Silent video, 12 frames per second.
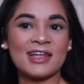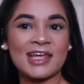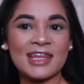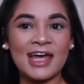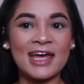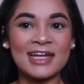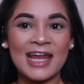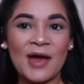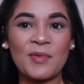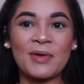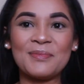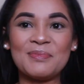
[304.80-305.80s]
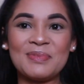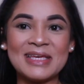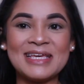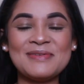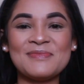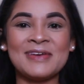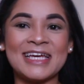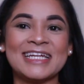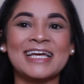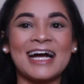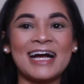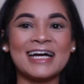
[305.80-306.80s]
Look at that. Now we're
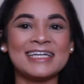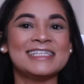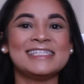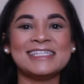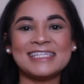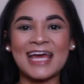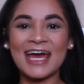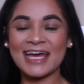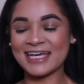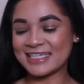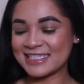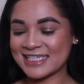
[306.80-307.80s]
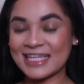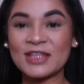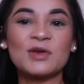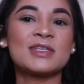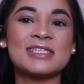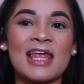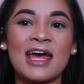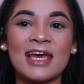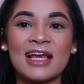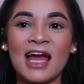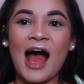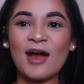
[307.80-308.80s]
beaming, guys. Yes, it looks
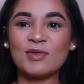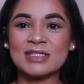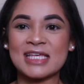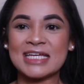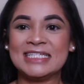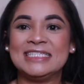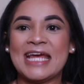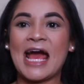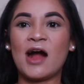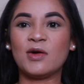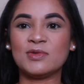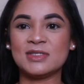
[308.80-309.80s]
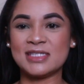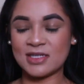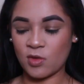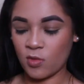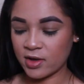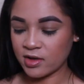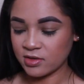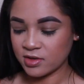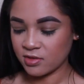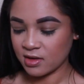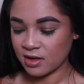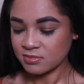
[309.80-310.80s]
like I was like doused in oil.
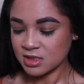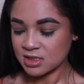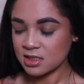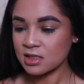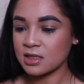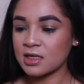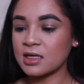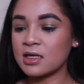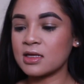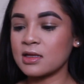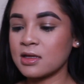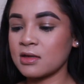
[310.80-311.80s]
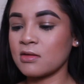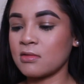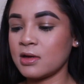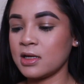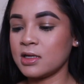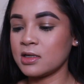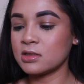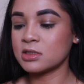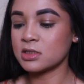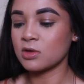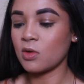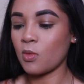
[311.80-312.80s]
You know what? I'm just gonna hit like right here
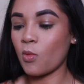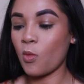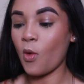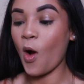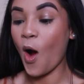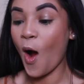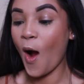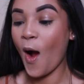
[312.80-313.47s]
too. Whoa.